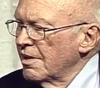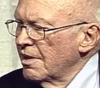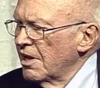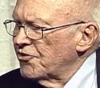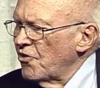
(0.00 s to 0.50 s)

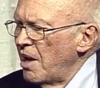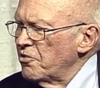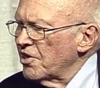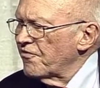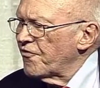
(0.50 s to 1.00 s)
And so I'm
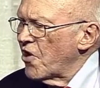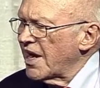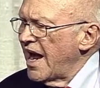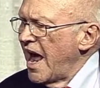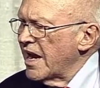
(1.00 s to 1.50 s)
looking for a
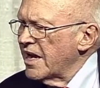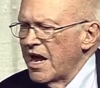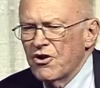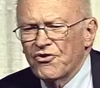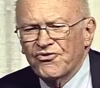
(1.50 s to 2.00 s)

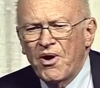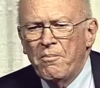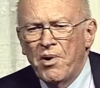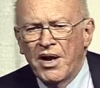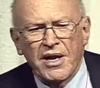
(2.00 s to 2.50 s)
candidate or
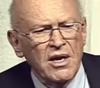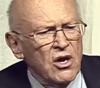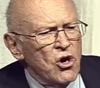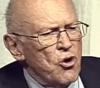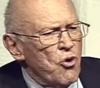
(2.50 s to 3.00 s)
somebody
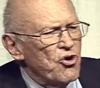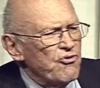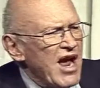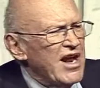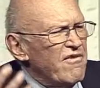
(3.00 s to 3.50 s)
who will
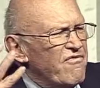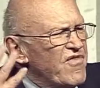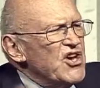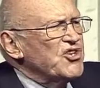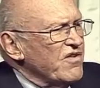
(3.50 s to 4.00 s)
create a
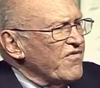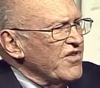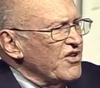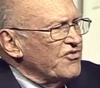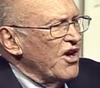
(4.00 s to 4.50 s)
vision for
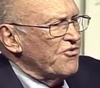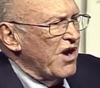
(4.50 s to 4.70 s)
this country.